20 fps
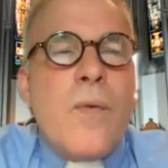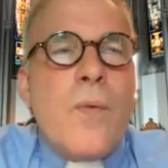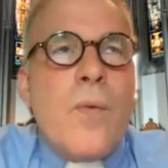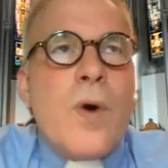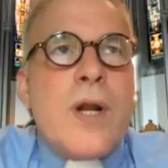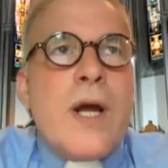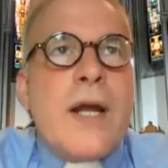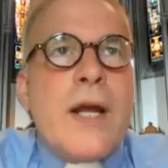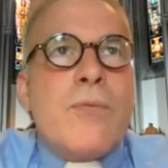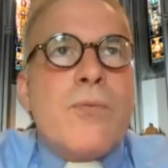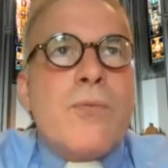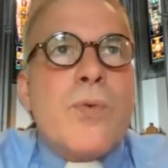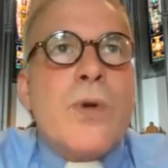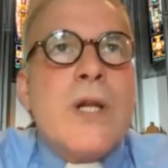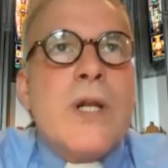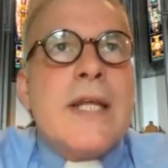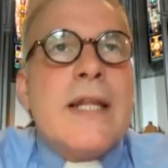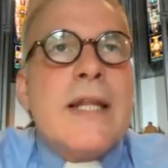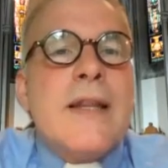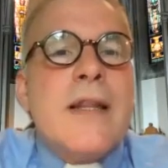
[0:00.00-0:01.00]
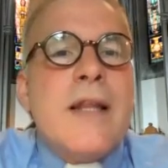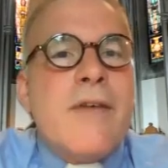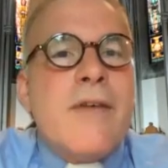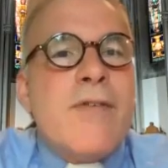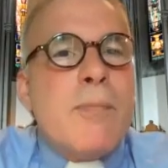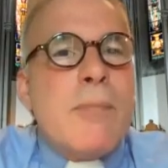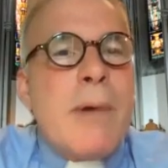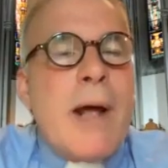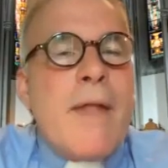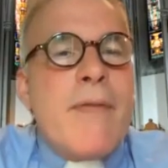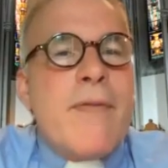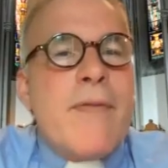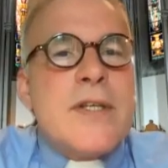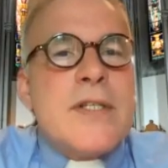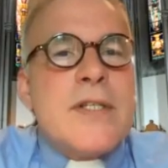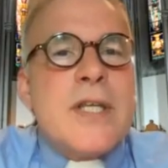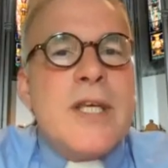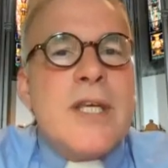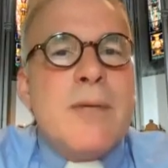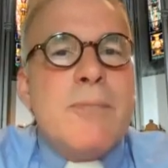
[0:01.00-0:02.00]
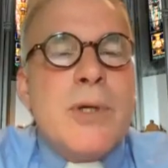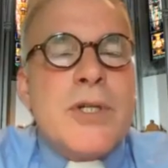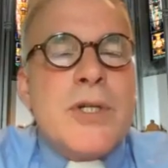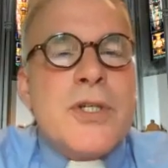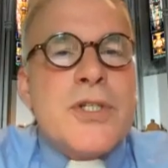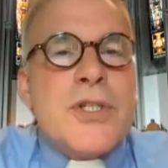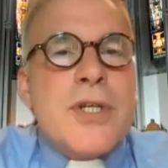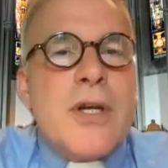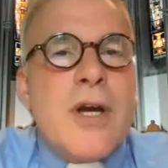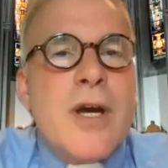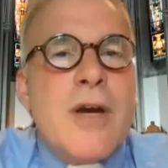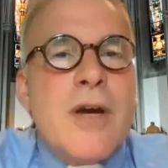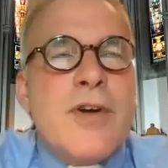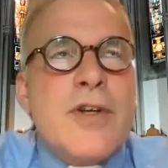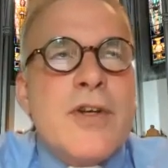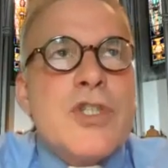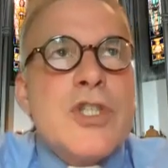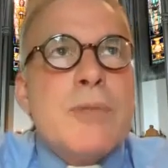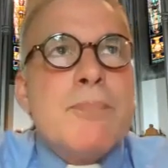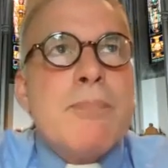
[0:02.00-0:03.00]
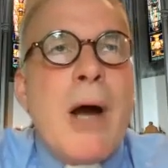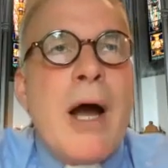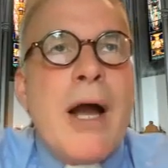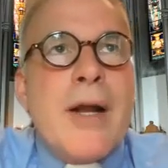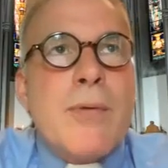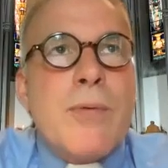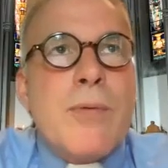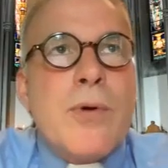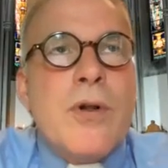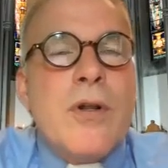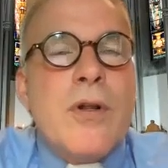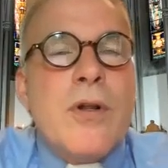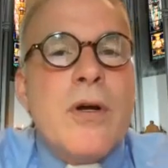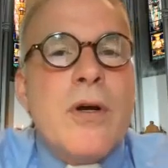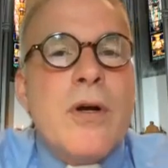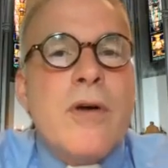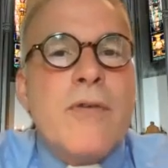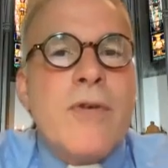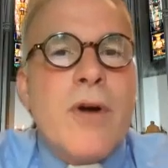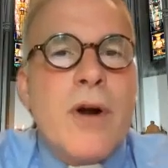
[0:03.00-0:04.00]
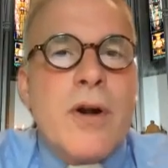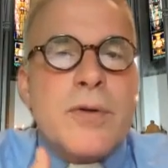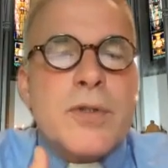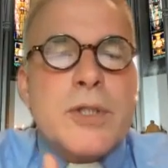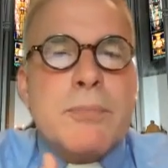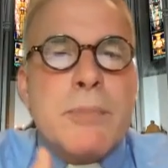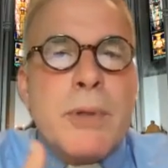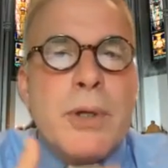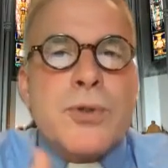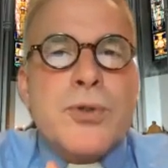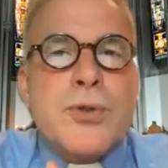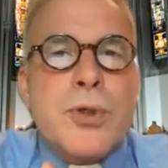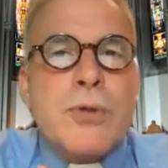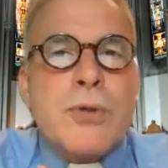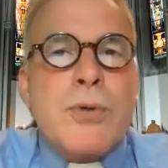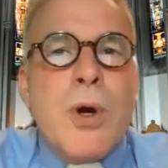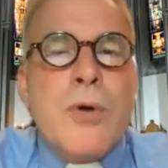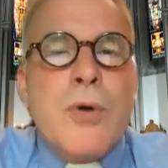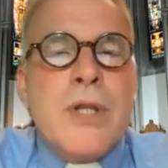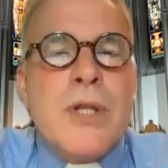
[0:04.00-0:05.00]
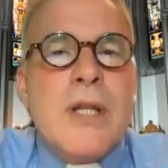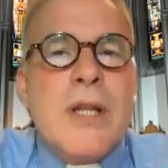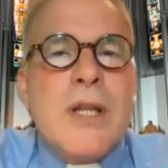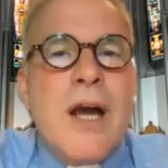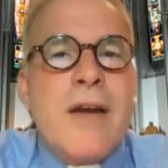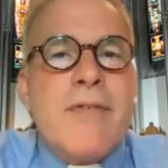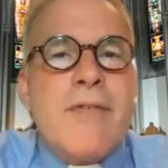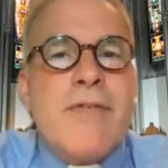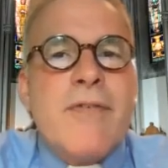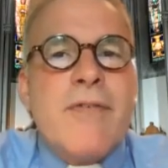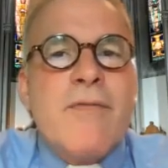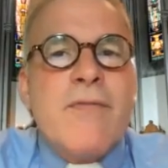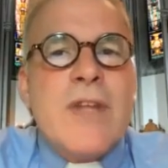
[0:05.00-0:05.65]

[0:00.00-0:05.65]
What I really love about this image of a spiral of our spiritual growth in life